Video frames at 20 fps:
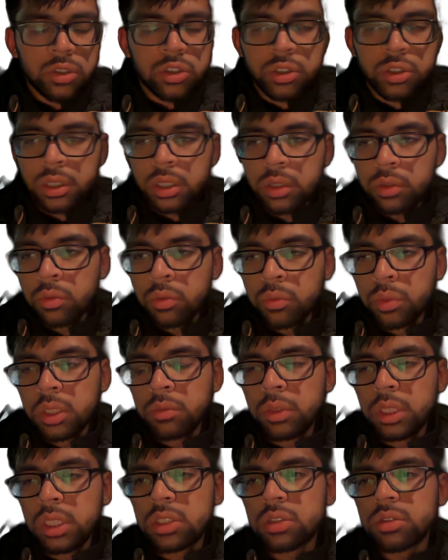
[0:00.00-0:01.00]
we
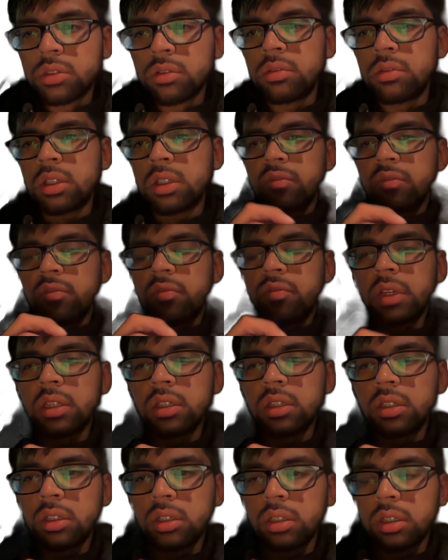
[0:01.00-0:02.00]
need to
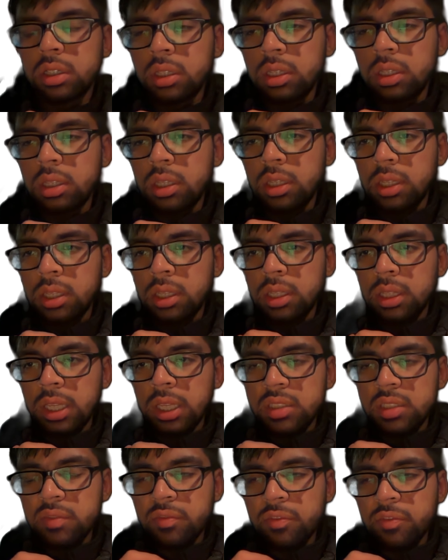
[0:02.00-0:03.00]
configure this
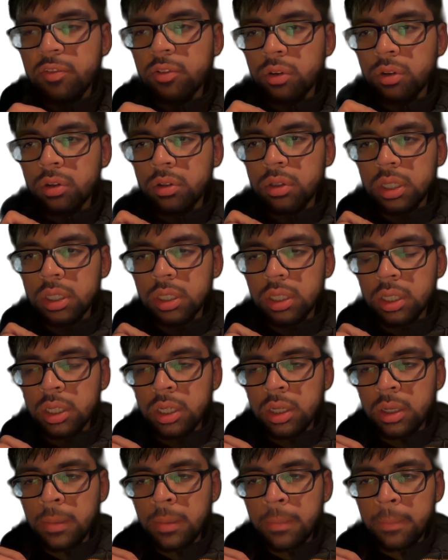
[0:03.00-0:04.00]
for
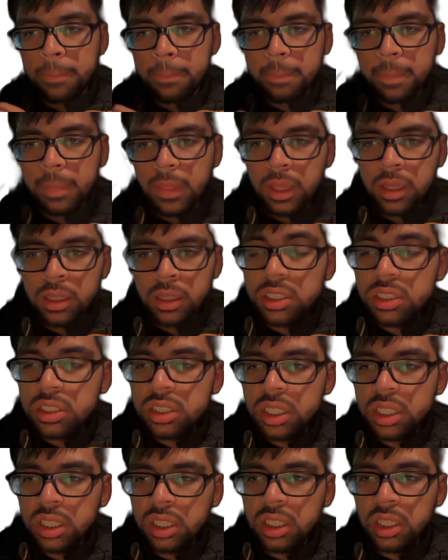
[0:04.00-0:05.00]
we need to
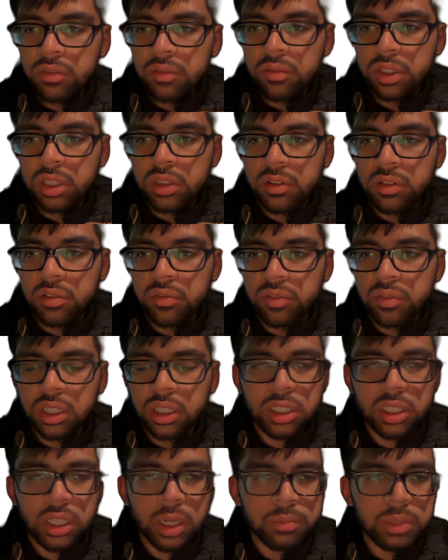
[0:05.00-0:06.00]
configure an
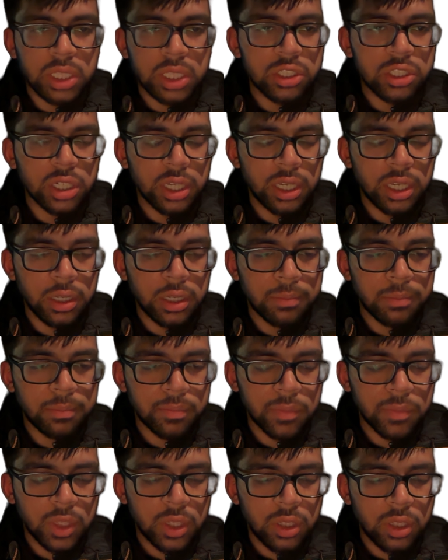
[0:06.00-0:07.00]
encapsulation here.
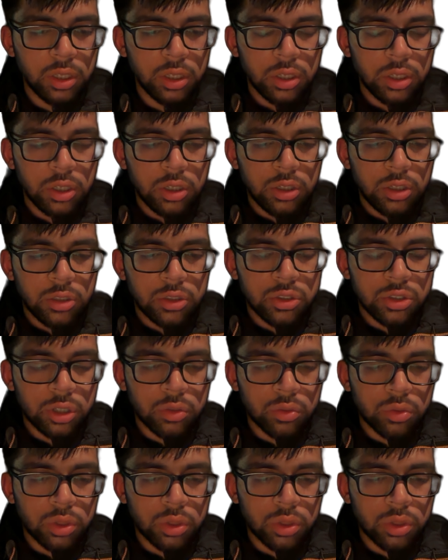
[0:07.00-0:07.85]
So